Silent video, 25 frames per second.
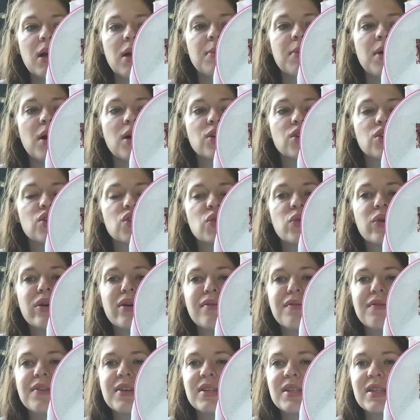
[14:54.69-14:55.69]
I'm not sure
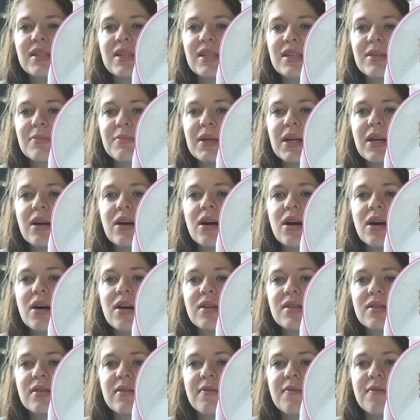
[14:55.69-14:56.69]
if this is
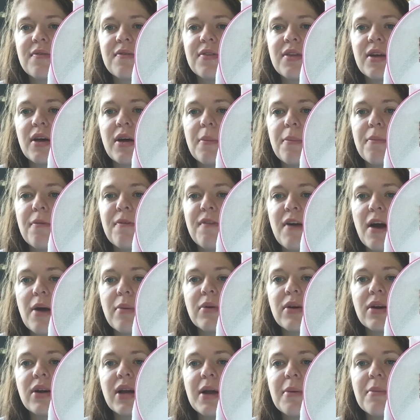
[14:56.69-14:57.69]
because of the
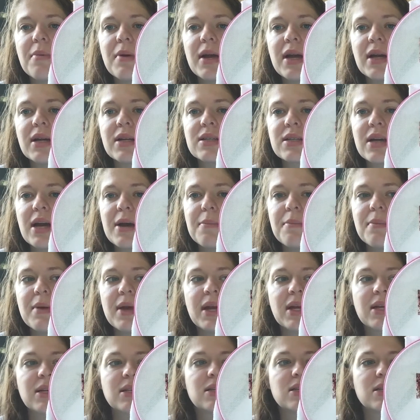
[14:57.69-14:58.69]
fabric I picked.
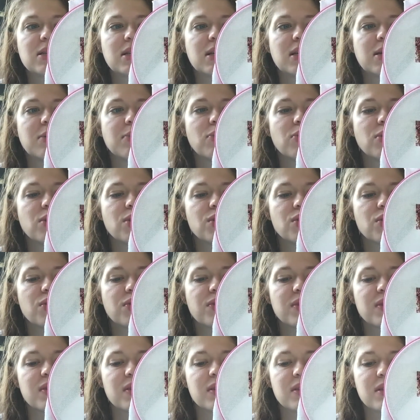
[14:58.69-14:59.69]
I'm pretty sure
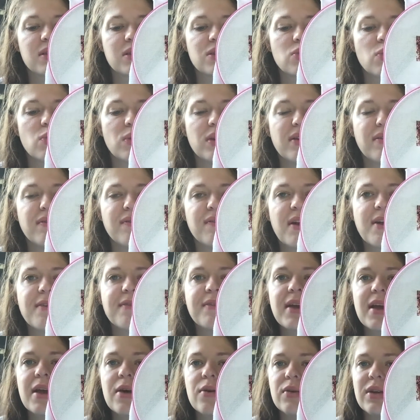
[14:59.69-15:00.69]
this is a
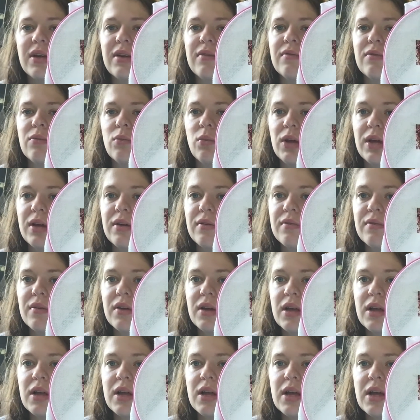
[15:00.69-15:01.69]
25 count even weave.
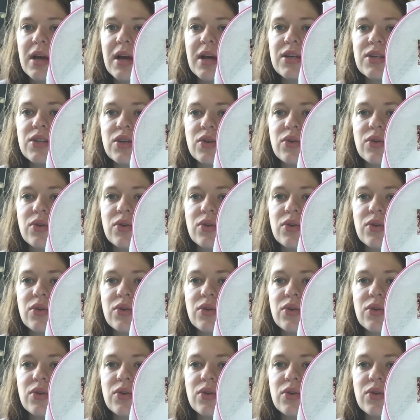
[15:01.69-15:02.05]
I